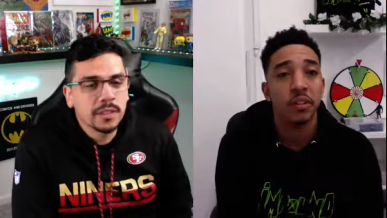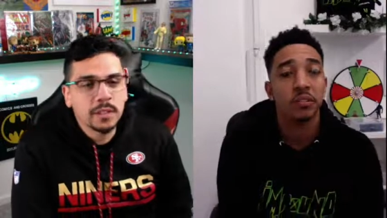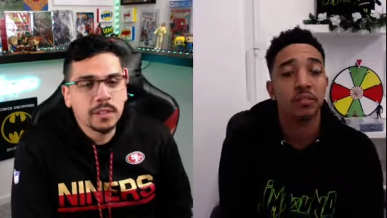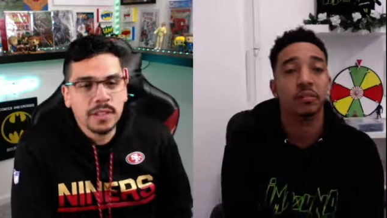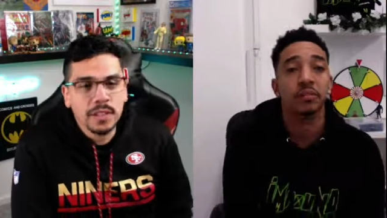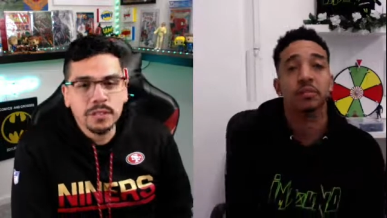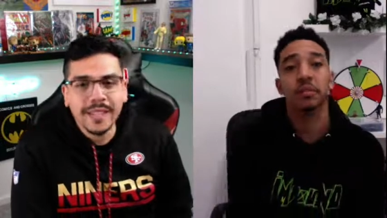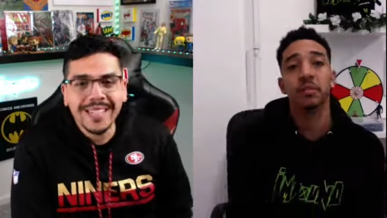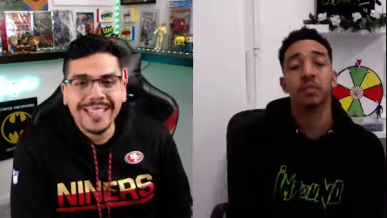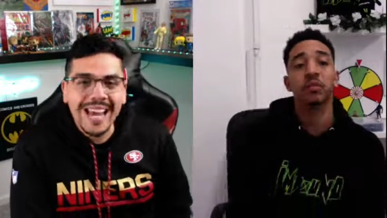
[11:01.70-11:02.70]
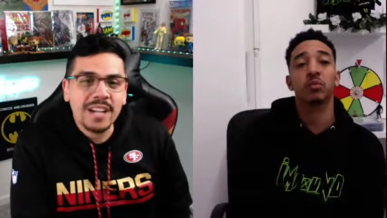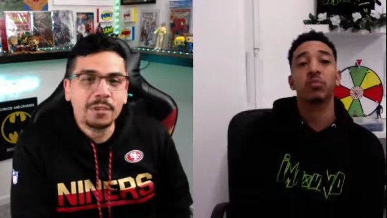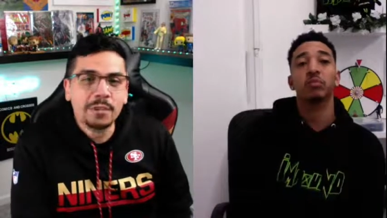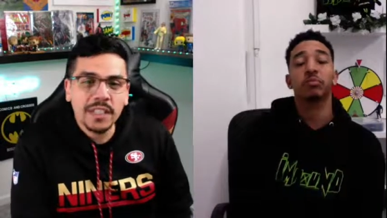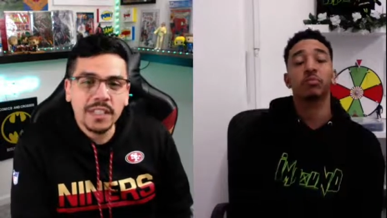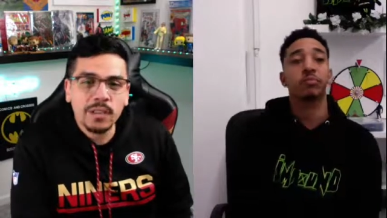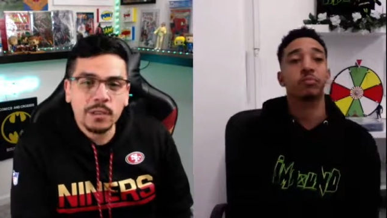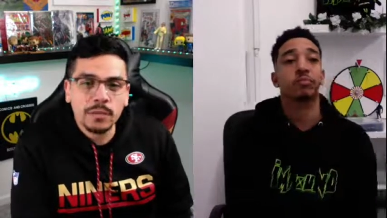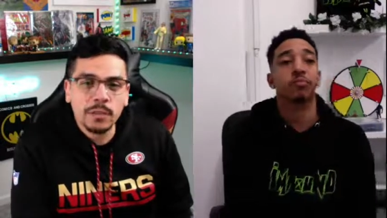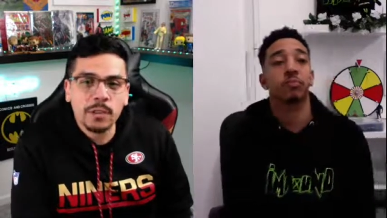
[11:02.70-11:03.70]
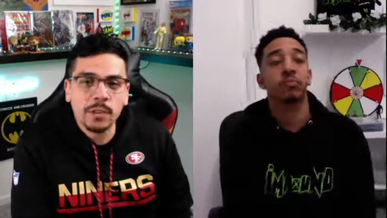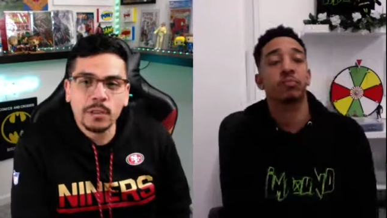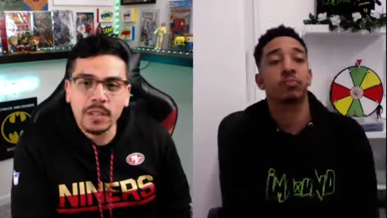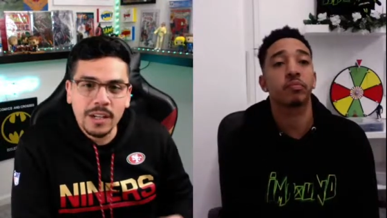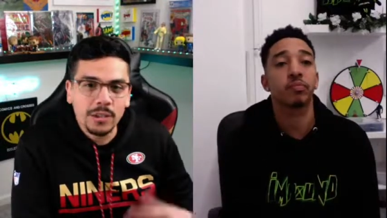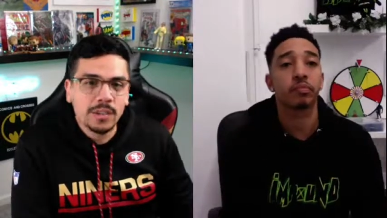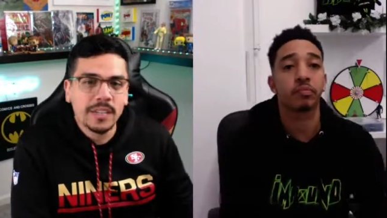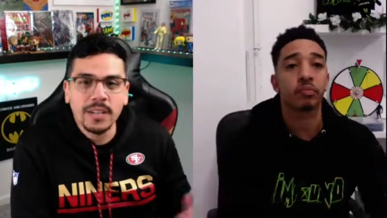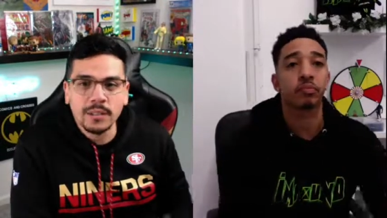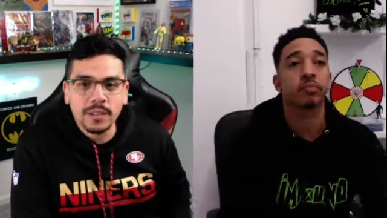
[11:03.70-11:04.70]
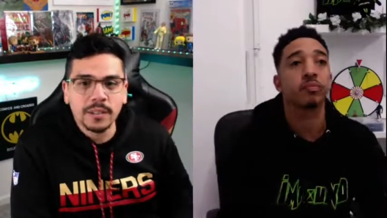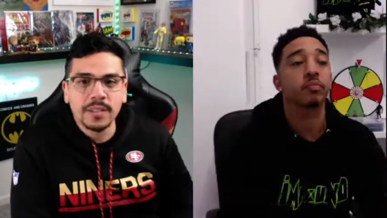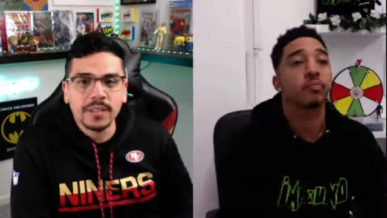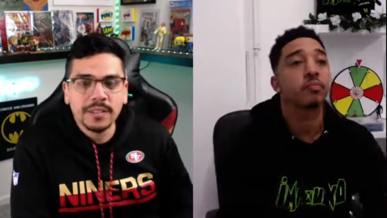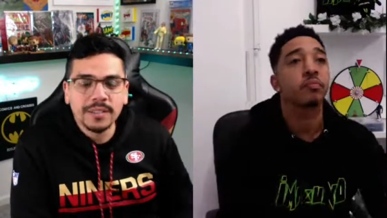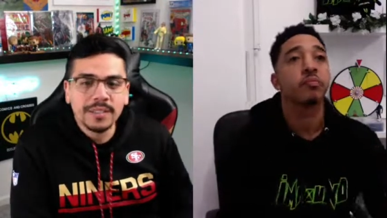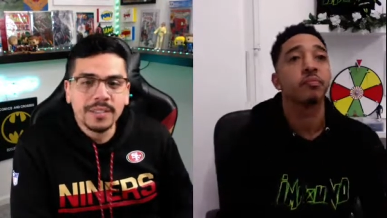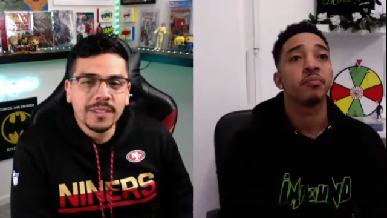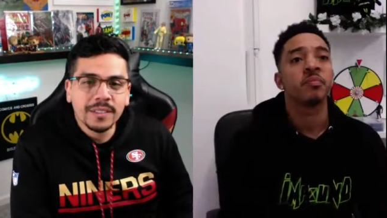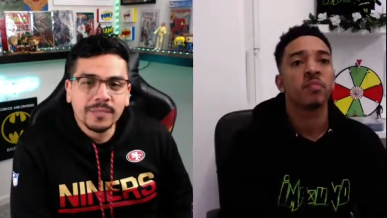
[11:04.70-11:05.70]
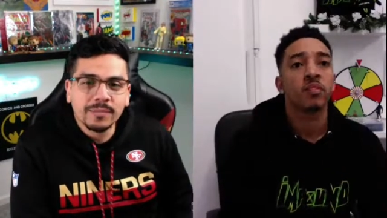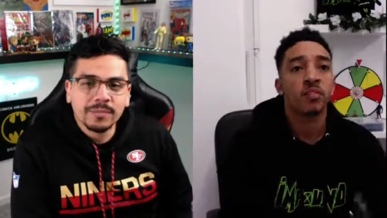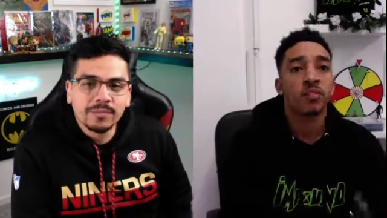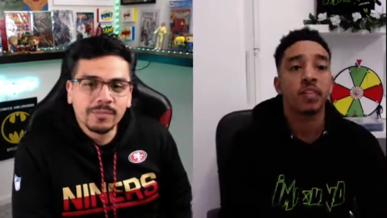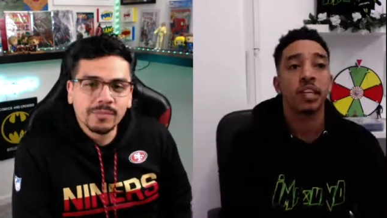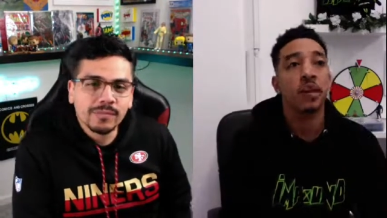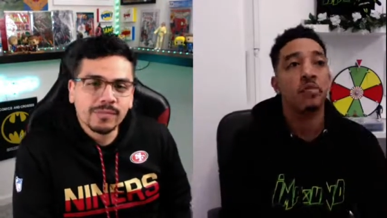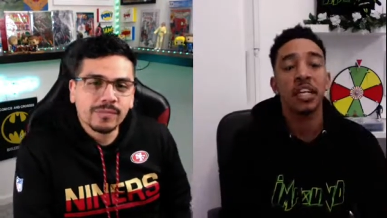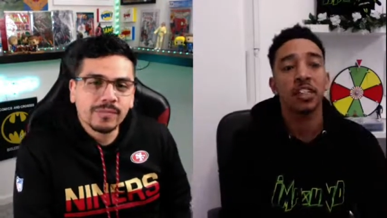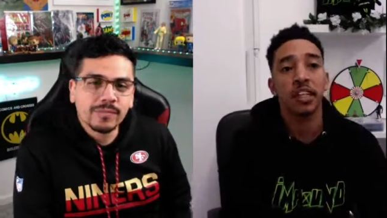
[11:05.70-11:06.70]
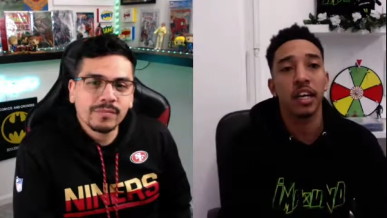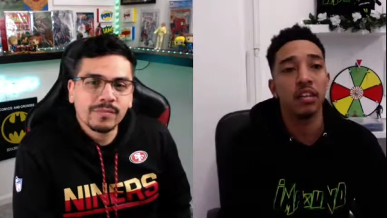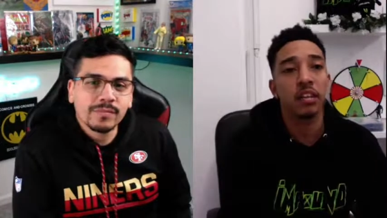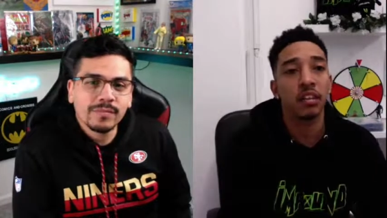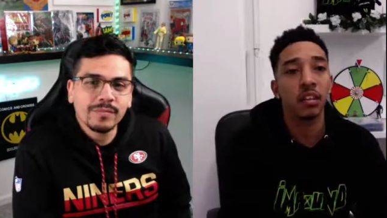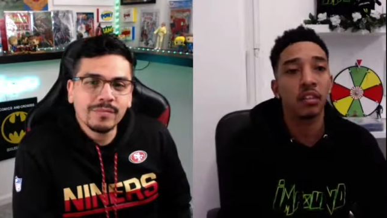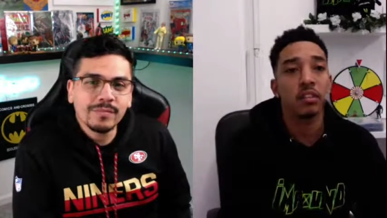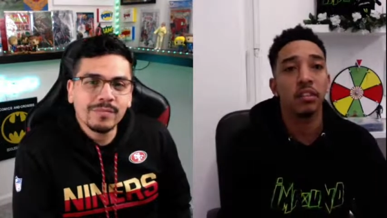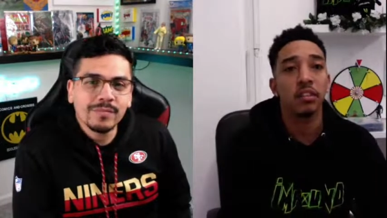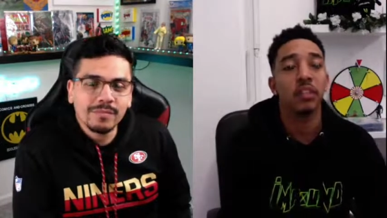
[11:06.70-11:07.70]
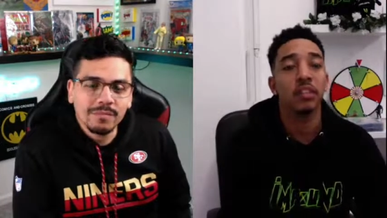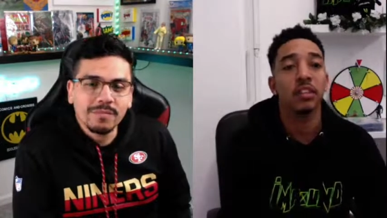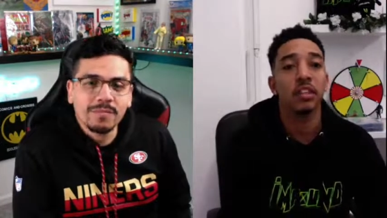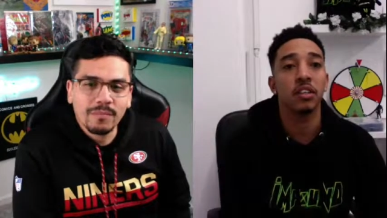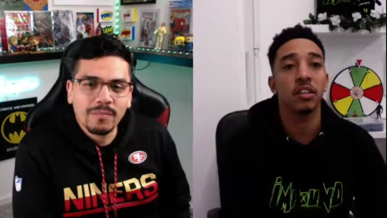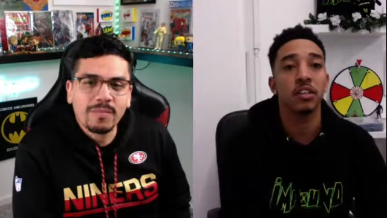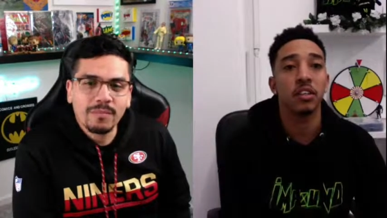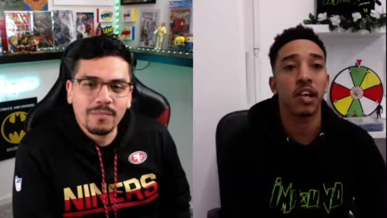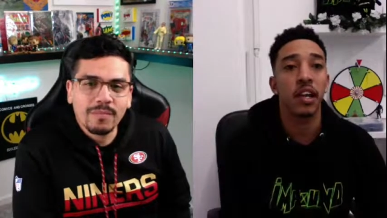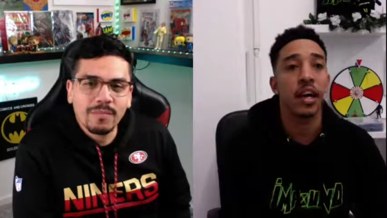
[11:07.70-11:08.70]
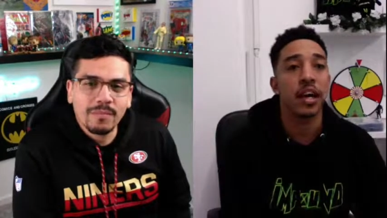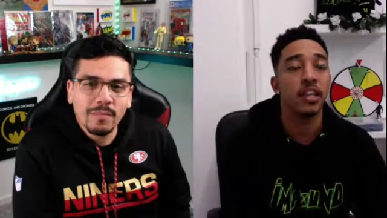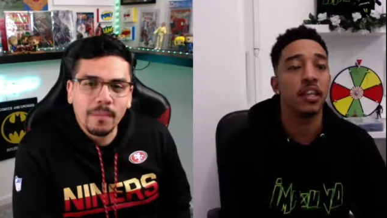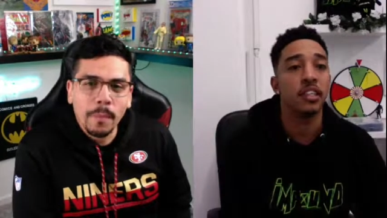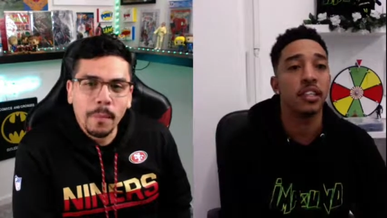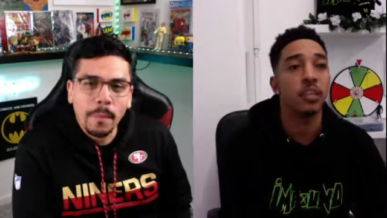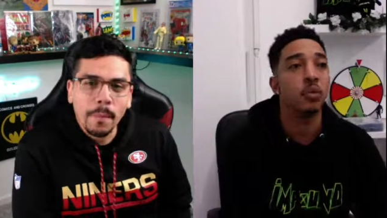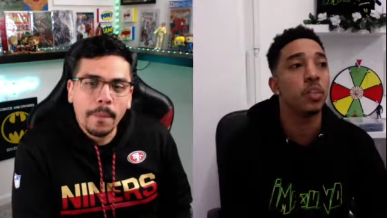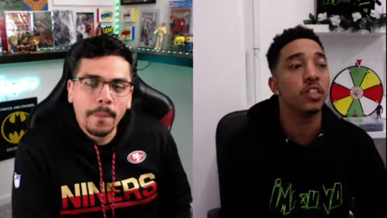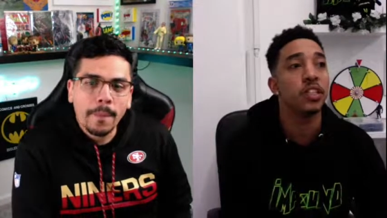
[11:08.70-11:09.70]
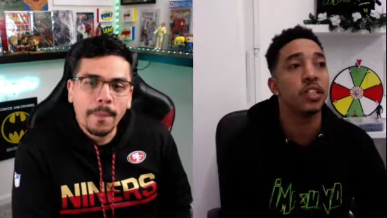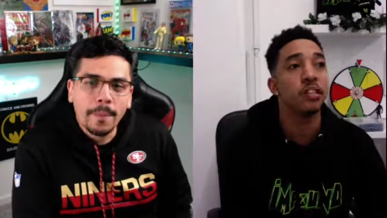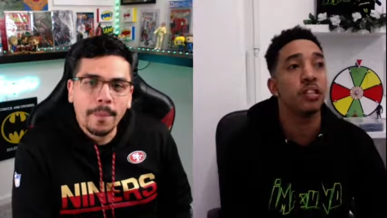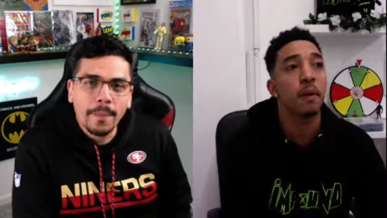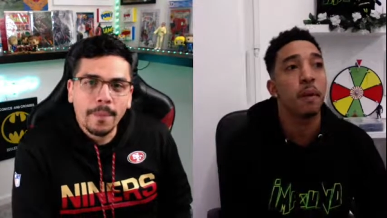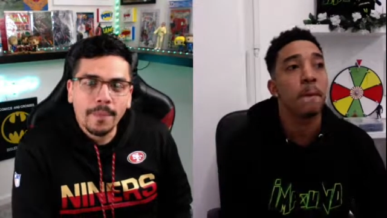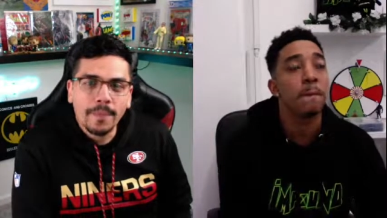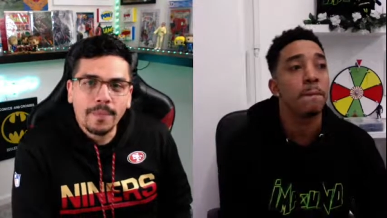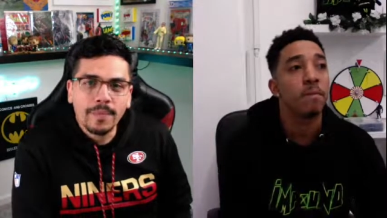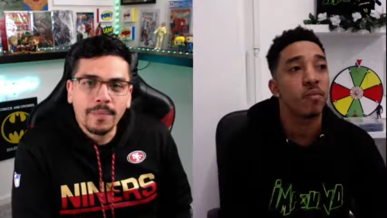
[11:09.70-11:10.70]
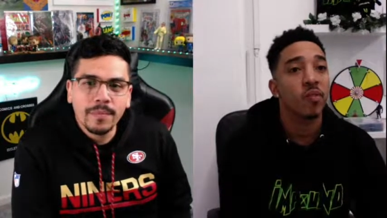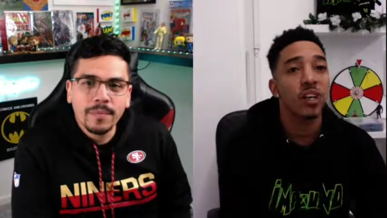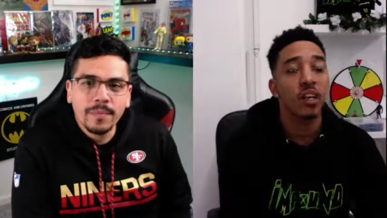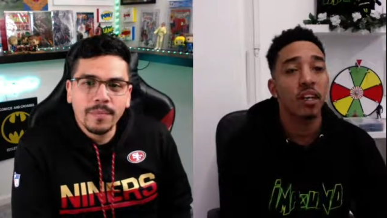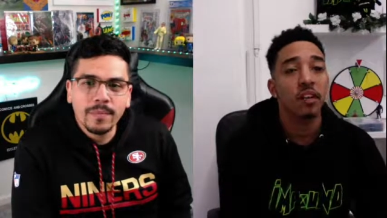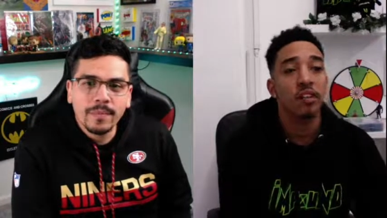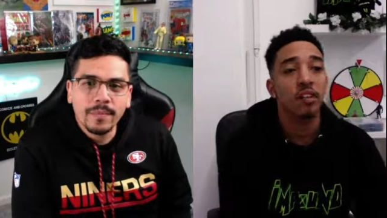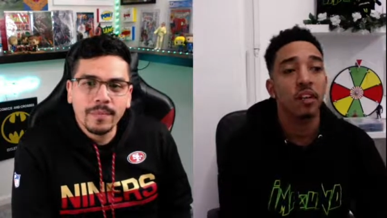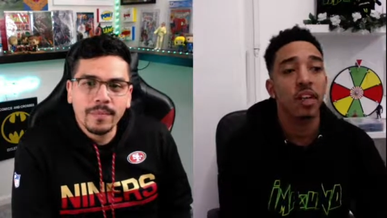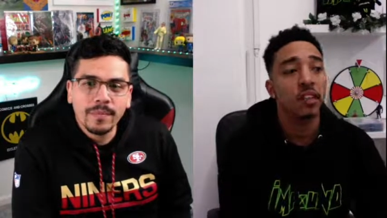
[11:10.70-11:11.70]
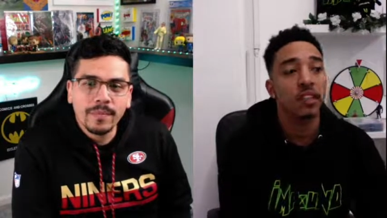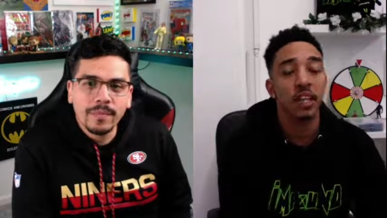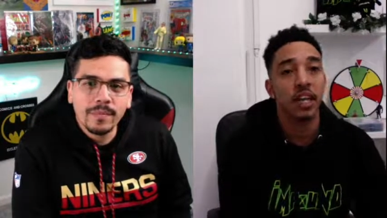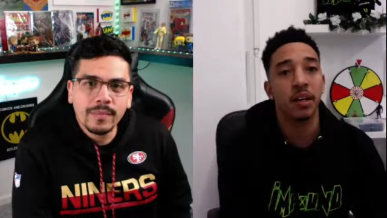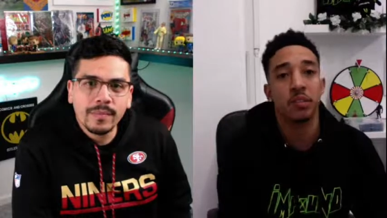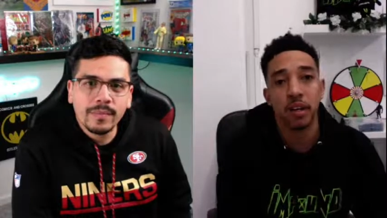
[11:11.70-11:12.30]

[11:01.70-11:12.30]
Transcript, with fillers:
Speaker 1: yourself like naturally an introvert or you naturally outgoing?
Speaker 2: I'm naturally outgoing, you know. So I, I it's it wasn't, you know, I, I,